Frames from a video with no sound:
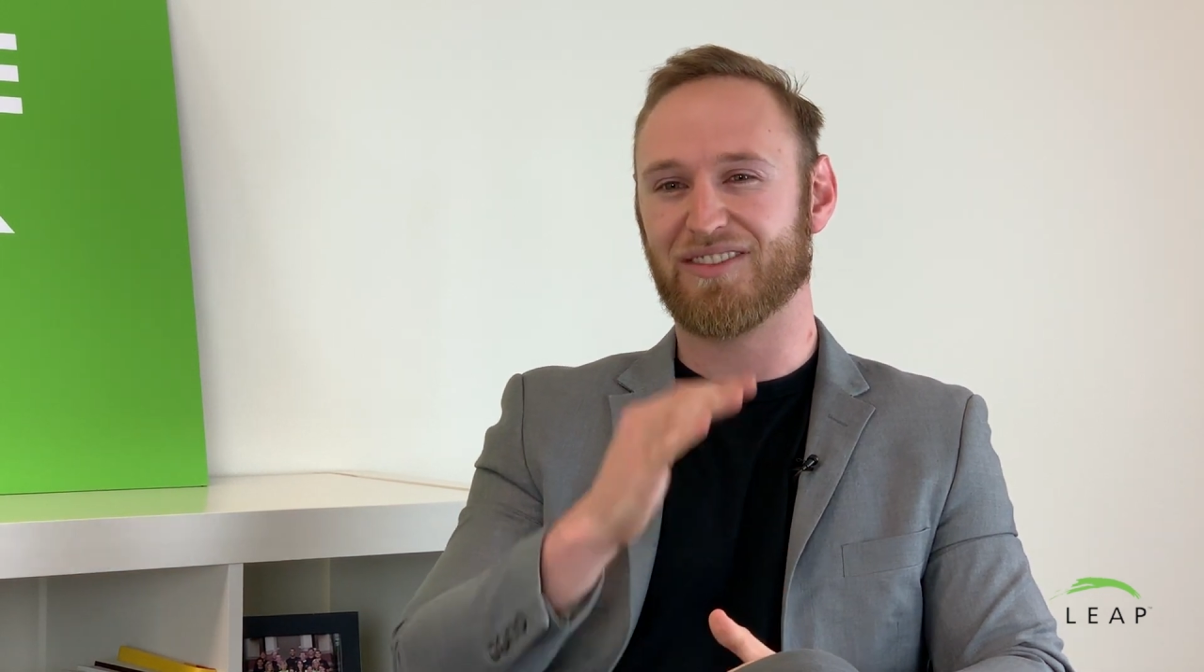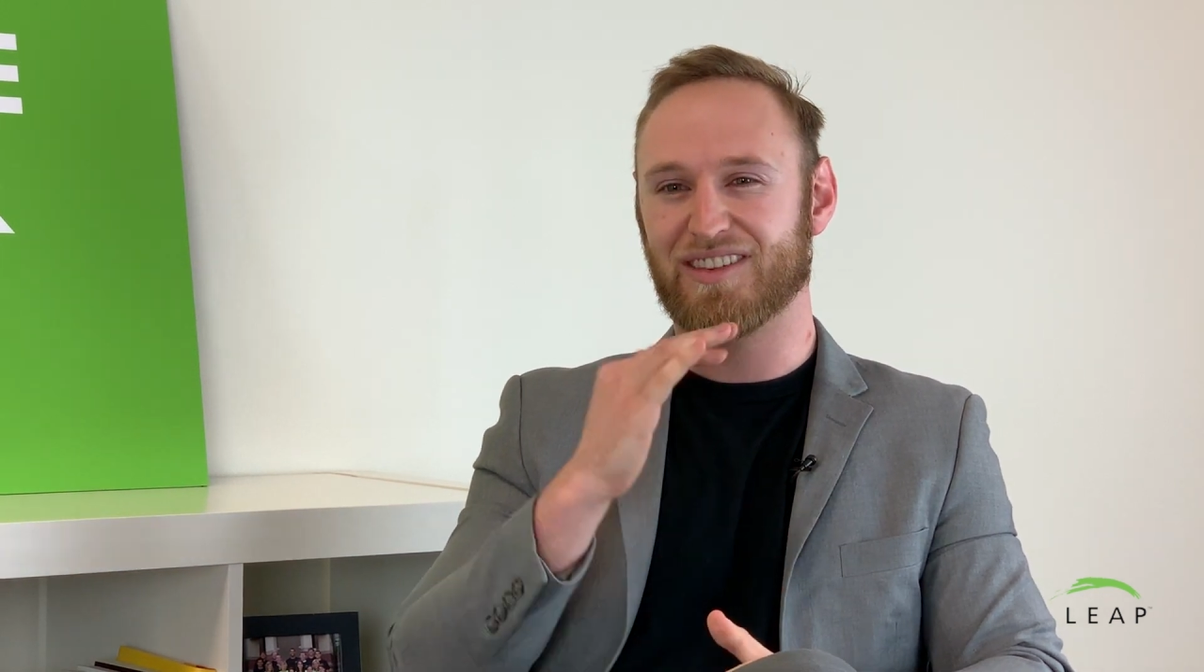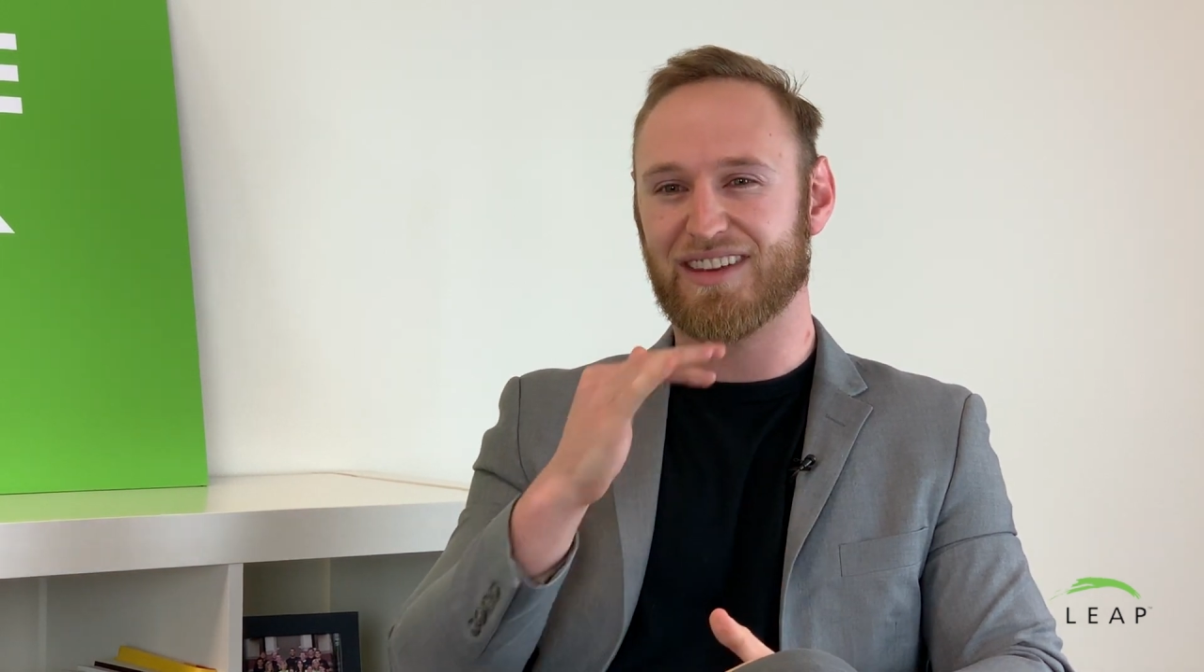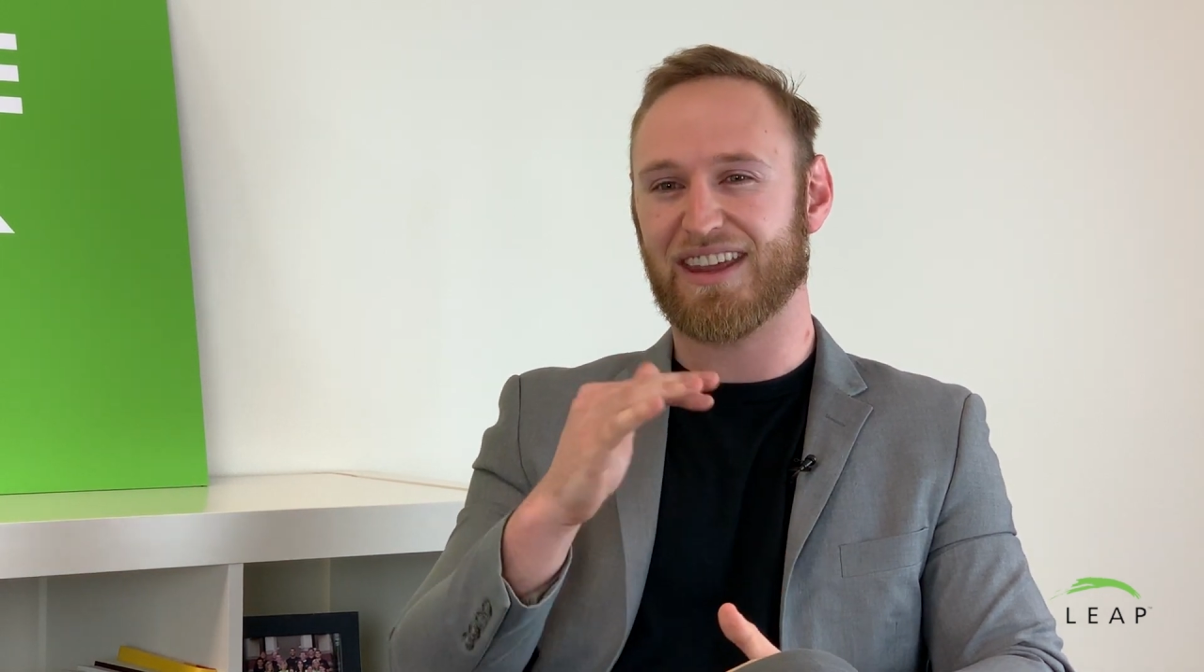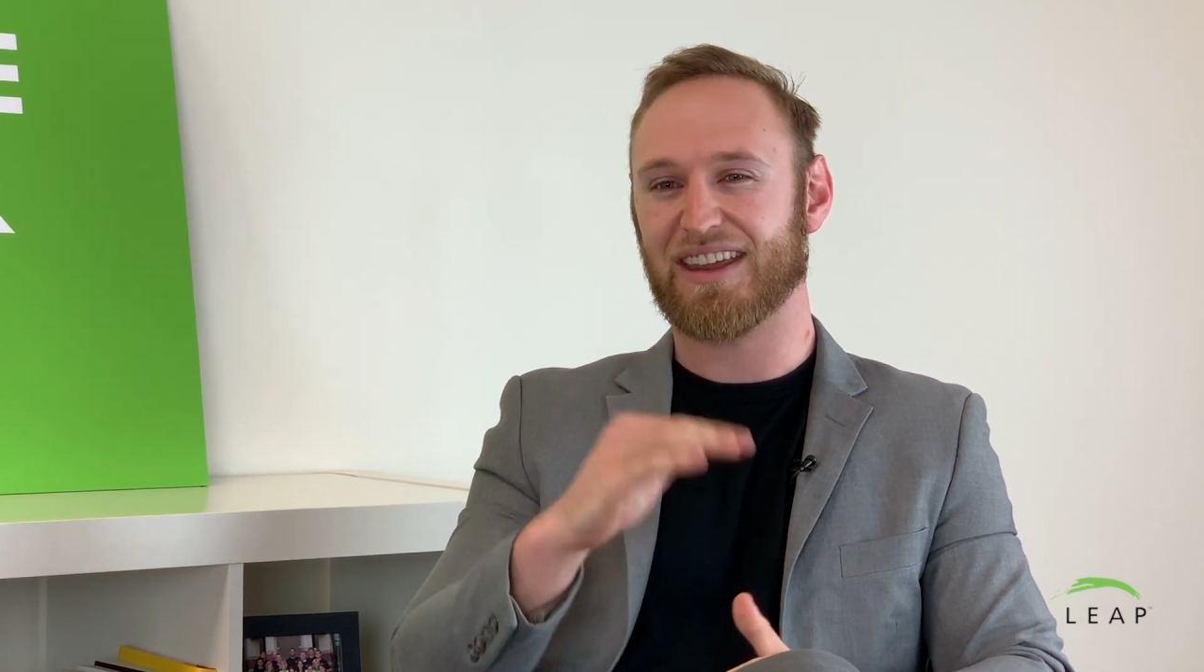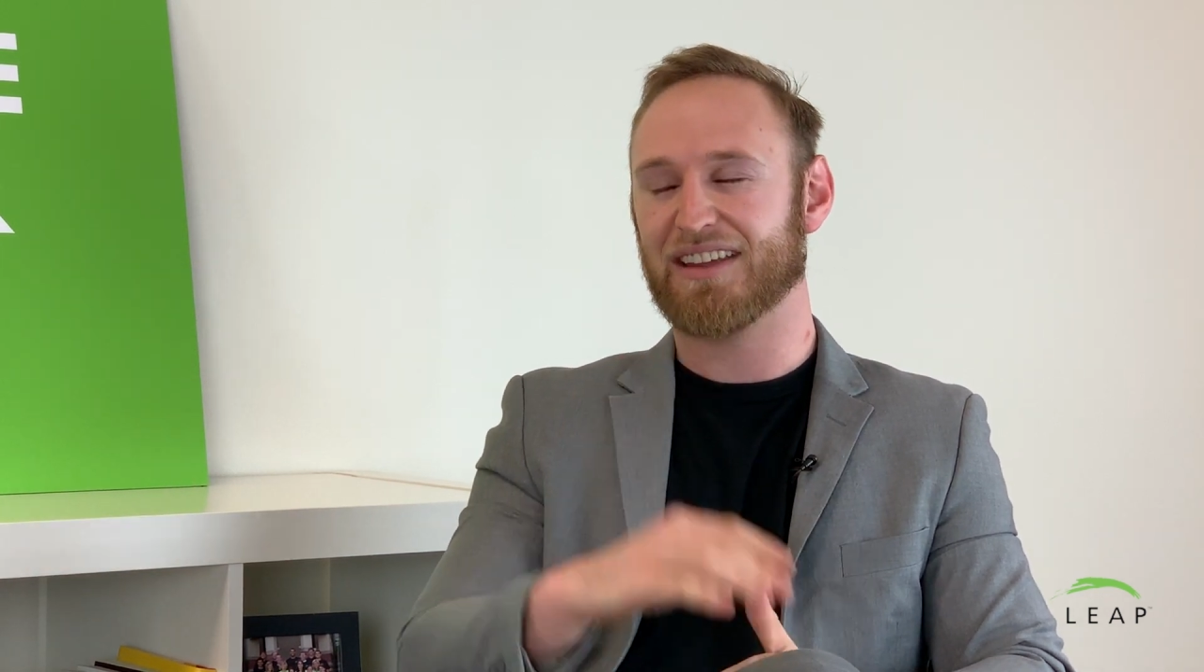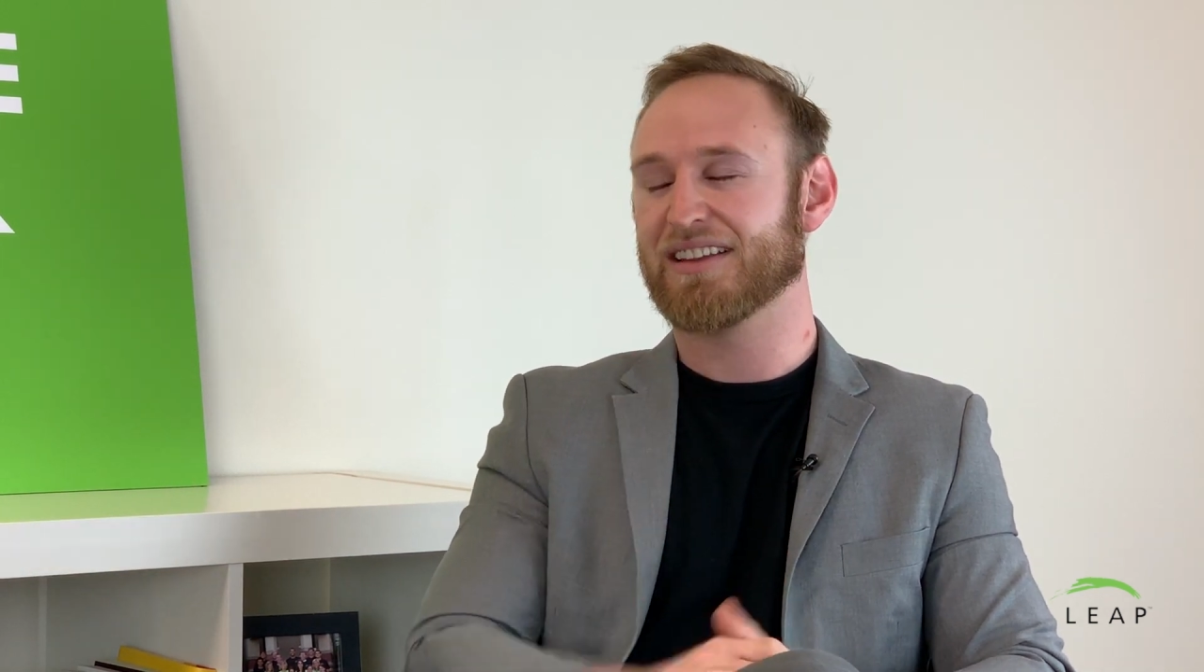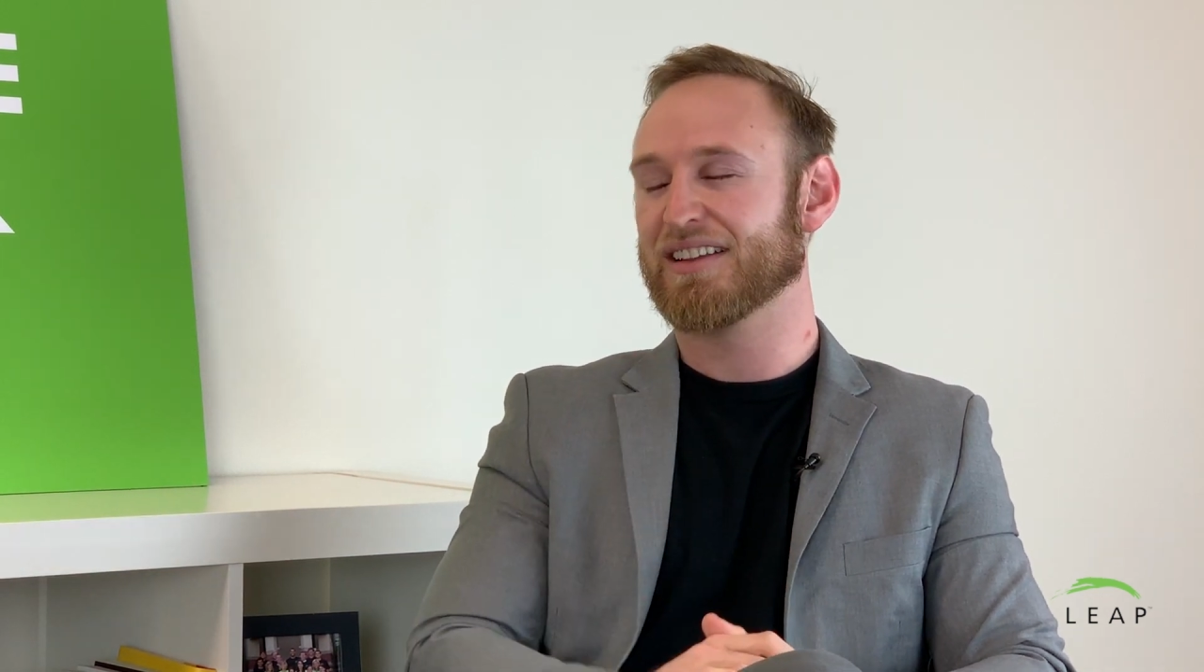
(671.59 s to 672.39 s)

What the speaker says: of stay